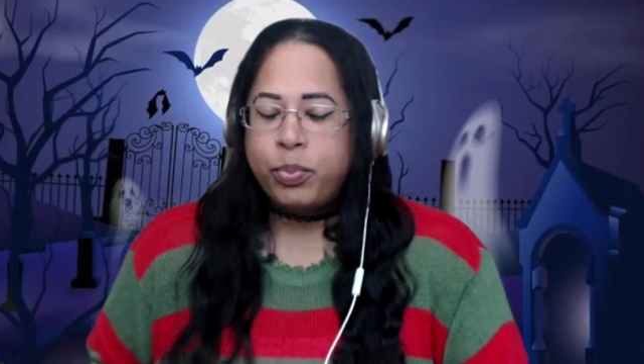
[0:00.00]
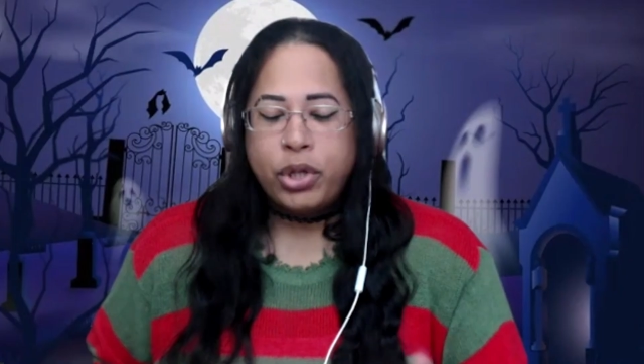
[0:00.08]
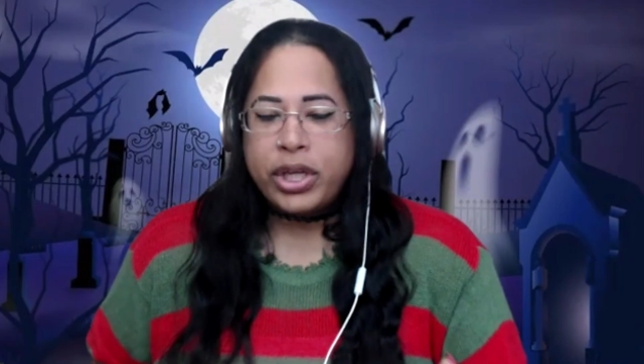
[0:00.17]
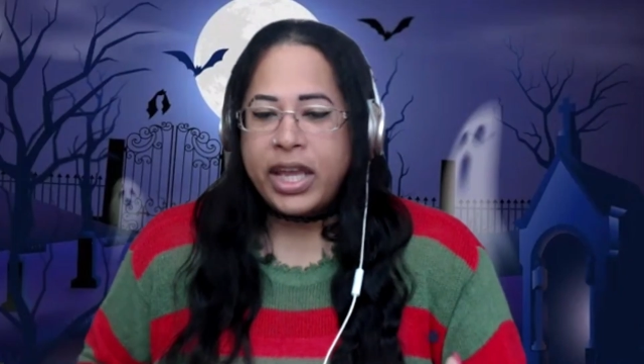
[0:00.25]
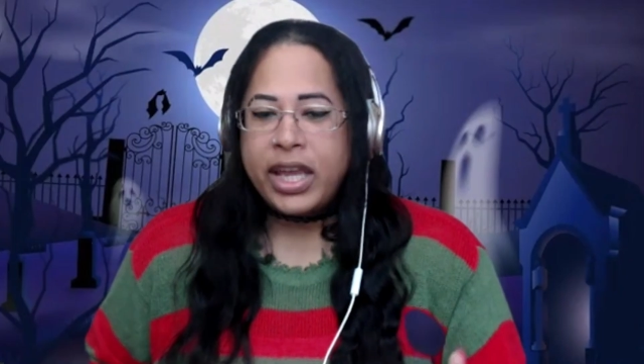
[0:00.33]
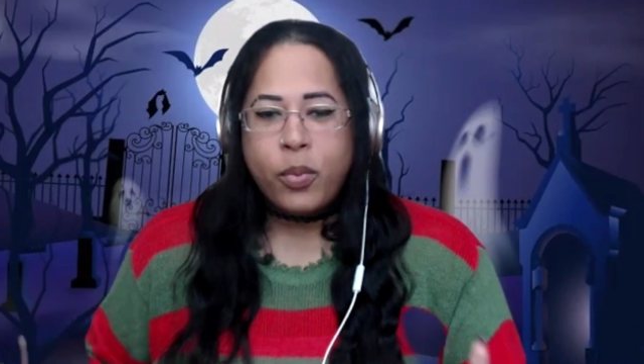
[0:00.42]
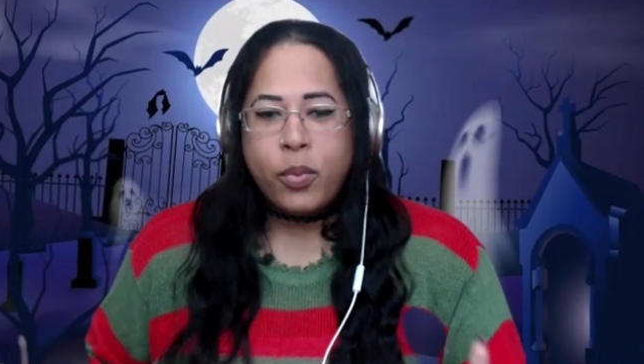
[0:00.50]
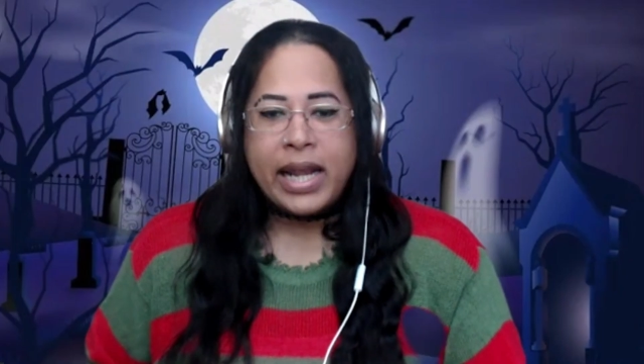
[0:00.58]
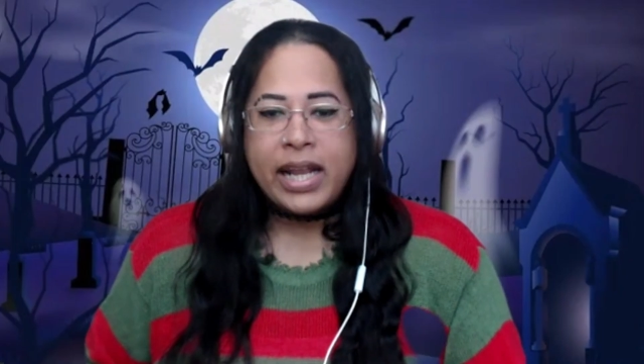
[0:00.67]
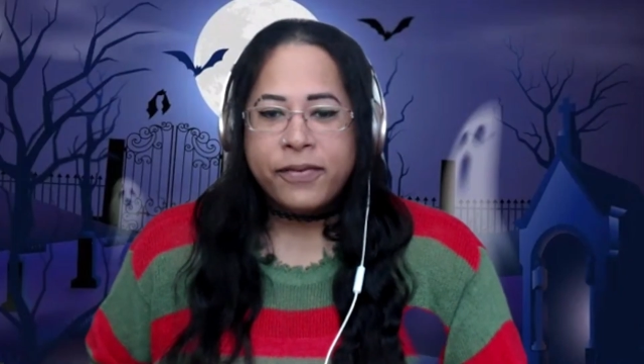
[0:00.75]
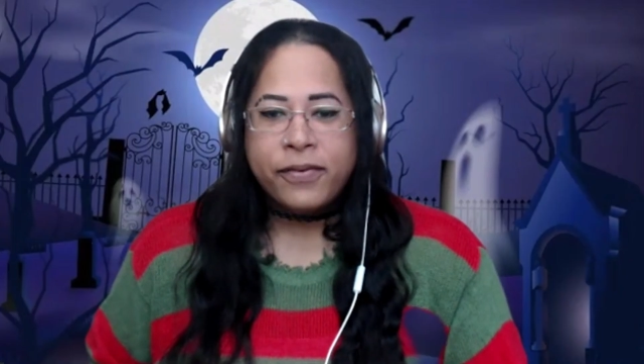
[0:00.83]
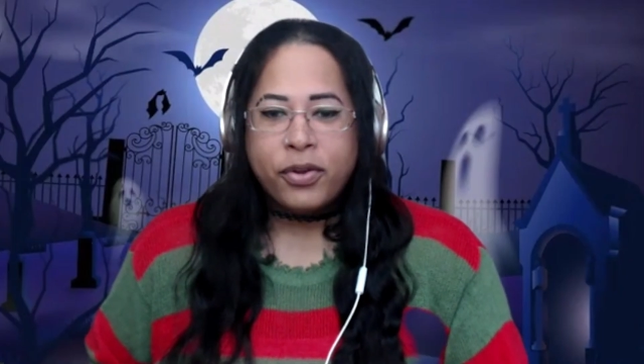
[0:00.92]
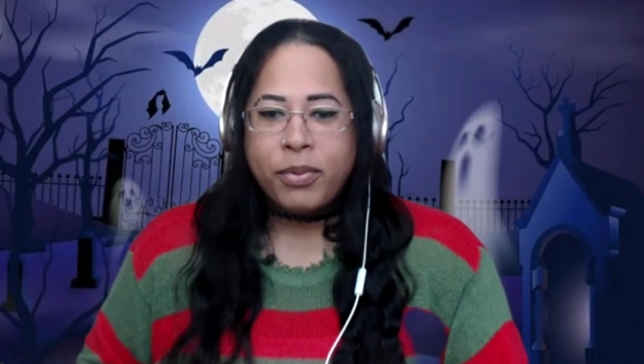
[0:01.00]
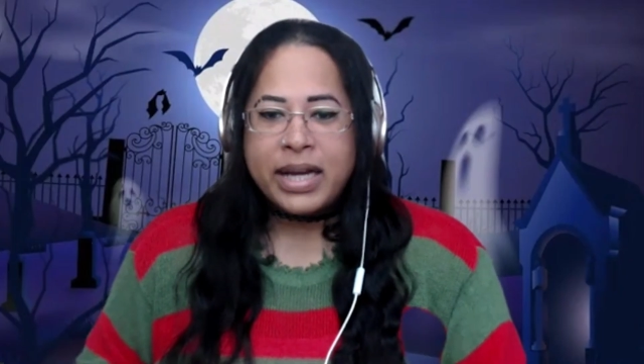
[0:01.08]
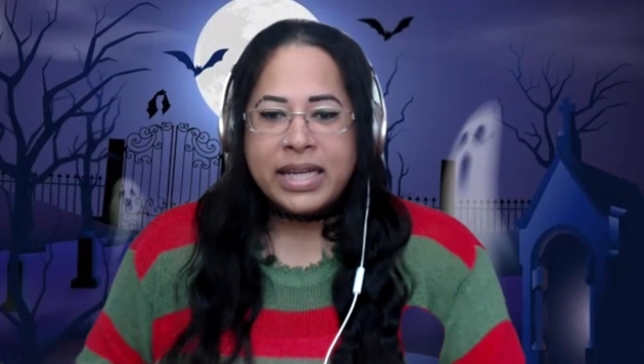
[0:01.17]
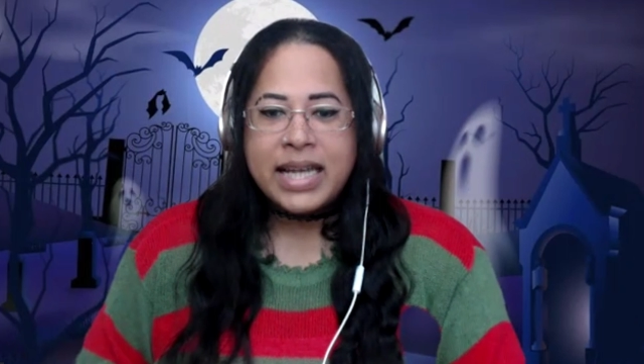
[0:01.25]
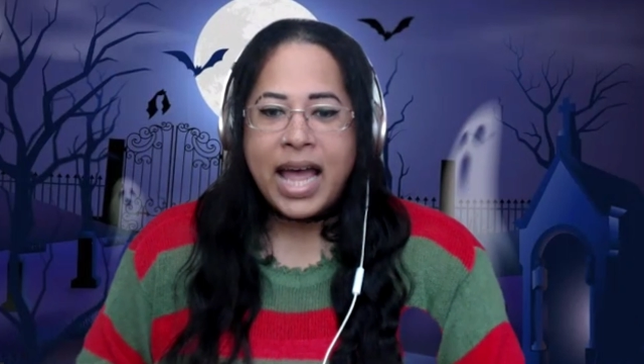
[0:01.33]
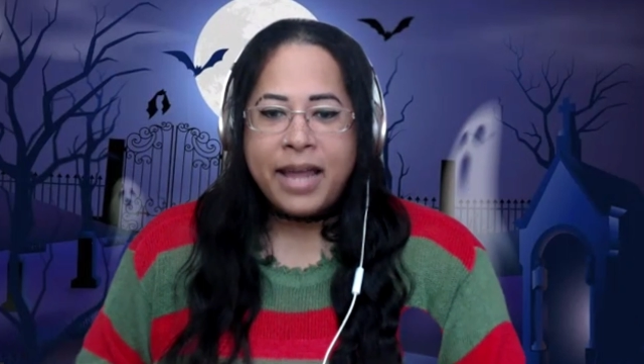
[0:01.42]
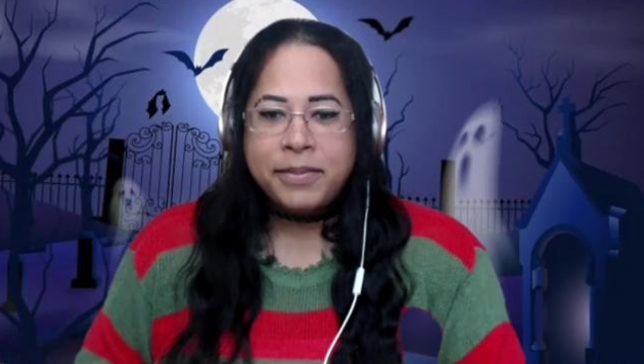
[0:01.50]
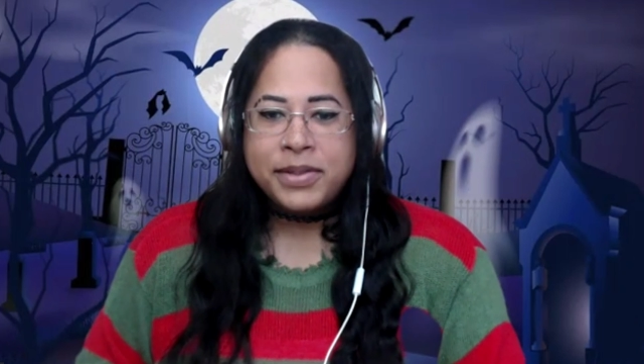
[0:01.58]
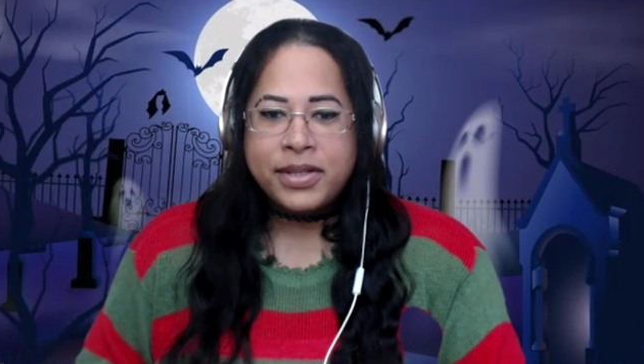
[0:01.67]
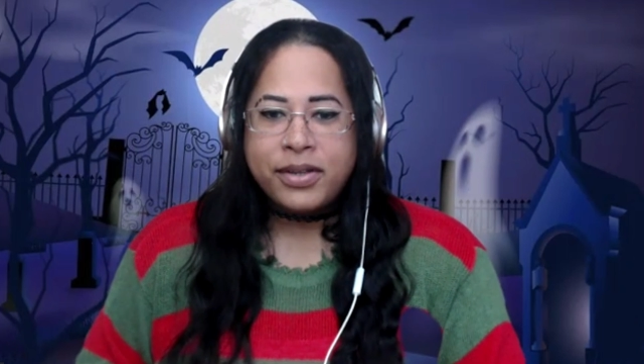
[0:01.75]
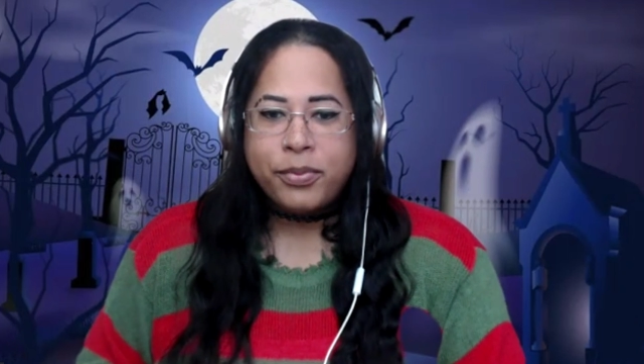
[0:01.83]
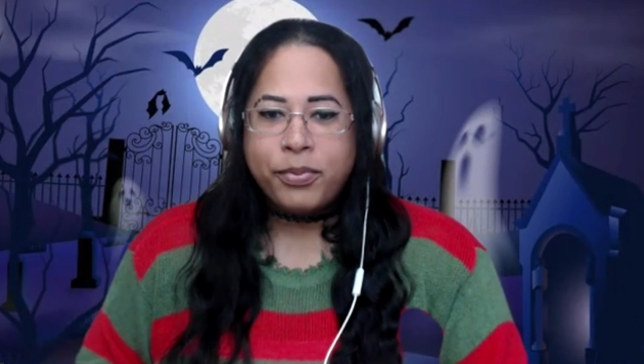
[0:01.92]
waiting for the right time
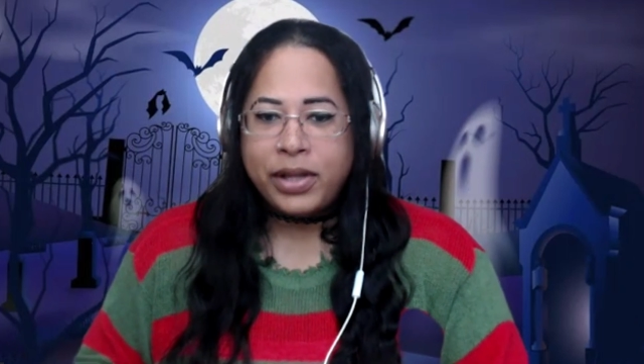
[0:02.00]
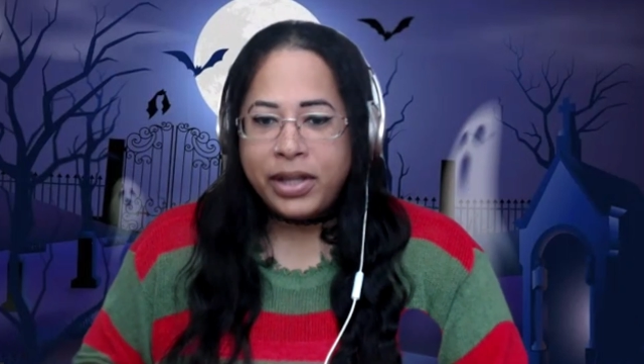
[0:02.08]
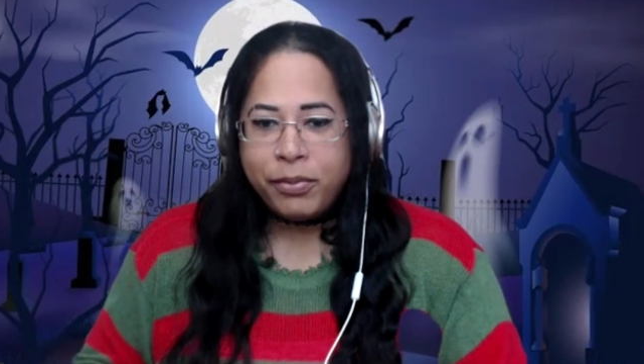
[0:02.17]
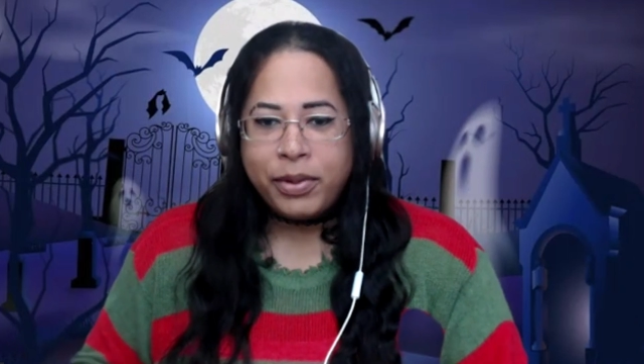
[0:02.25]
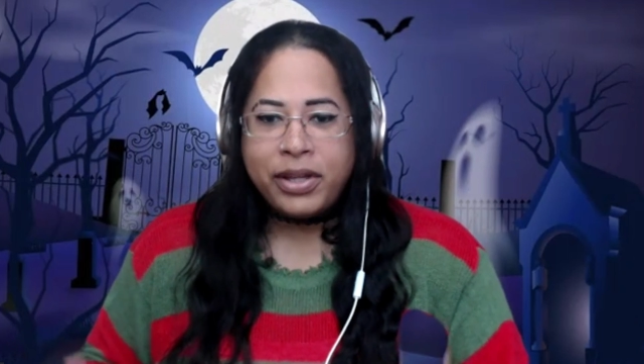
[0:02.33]
to really,